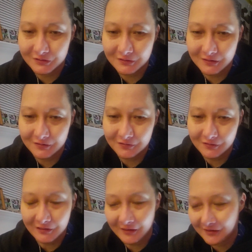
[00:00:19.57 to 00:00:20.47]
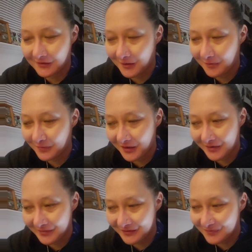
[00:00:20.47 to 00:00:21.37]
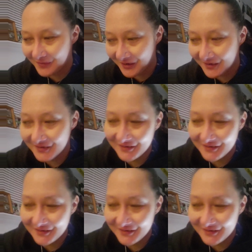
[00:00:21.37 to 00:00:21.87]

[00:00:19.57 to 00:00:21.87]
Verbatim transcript: so like, okay, I'm back, I'm back.